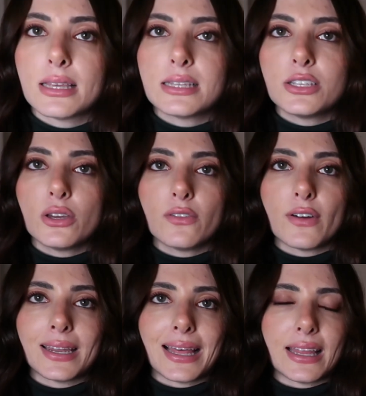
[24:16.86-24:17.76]
This you can
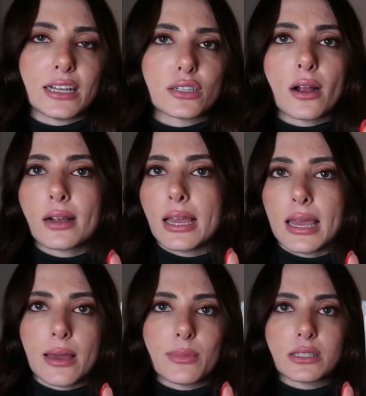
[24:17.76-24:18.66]
find at like
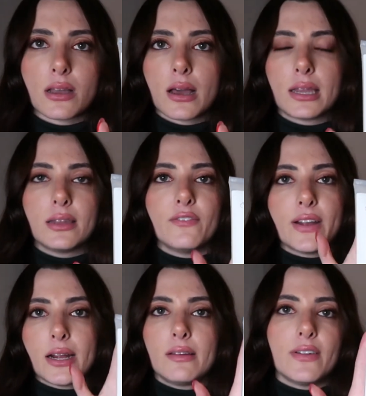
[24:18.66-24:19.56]
Target, Amazon,
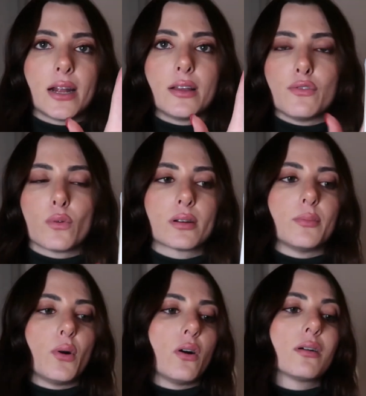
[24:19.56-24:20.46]
very, very
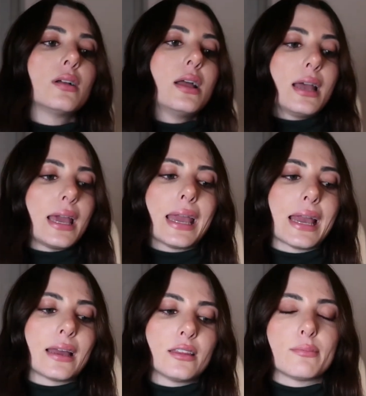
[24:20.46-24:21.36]
affordable
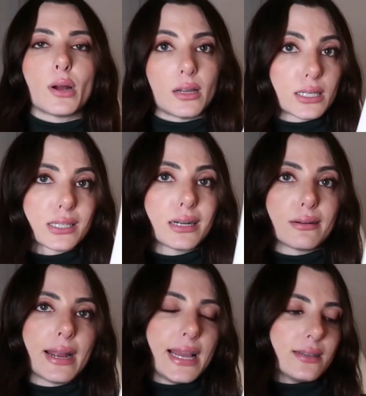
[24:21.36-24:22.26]
and their products are
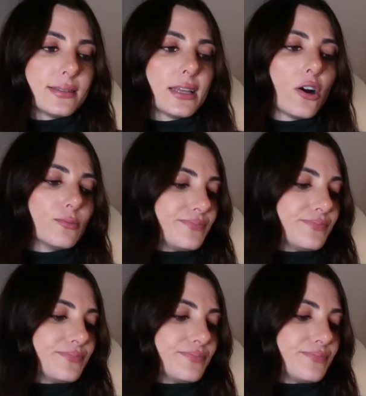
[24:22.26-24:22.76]
great. So